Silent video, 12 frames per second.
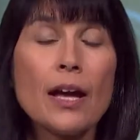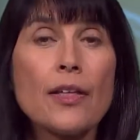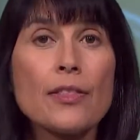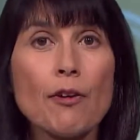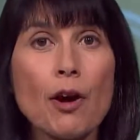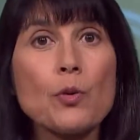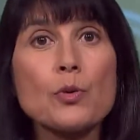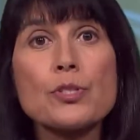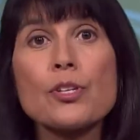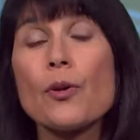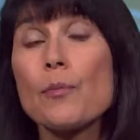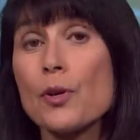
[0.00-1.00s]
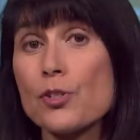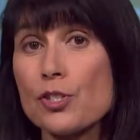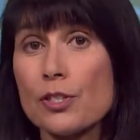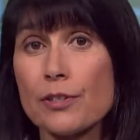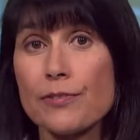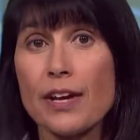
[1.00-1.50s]
There are also
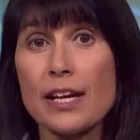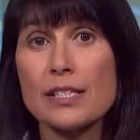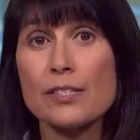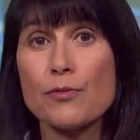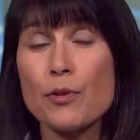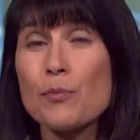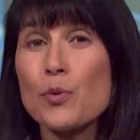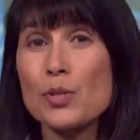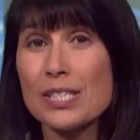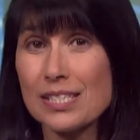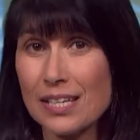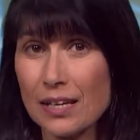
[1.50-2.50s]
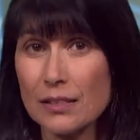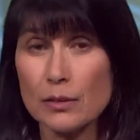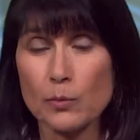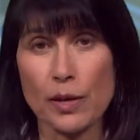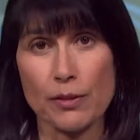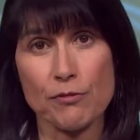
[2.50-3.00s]
emotional effects from more
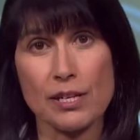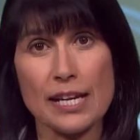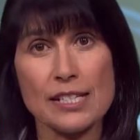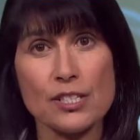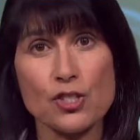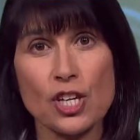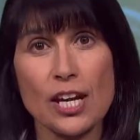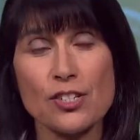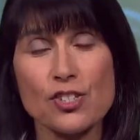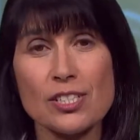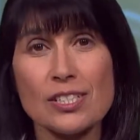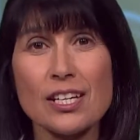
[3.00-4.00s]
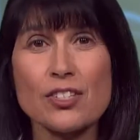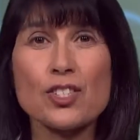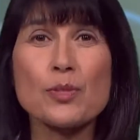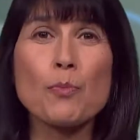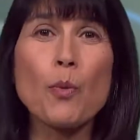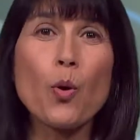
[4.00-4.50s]
subtle weather-related changes such
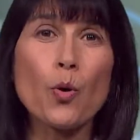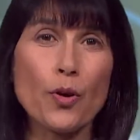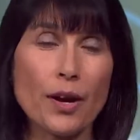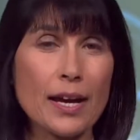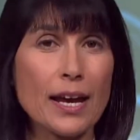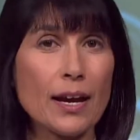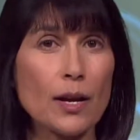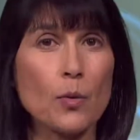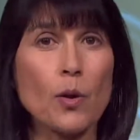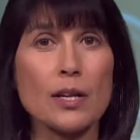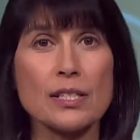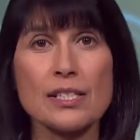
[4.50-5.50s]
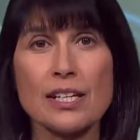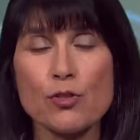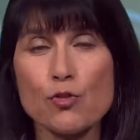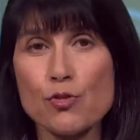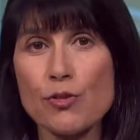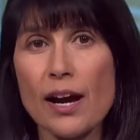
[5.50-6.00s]
as poorer air quality,
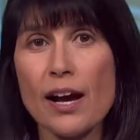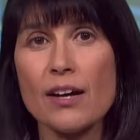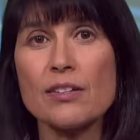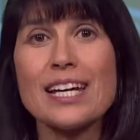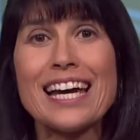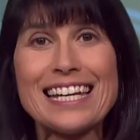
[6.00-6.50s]
drought,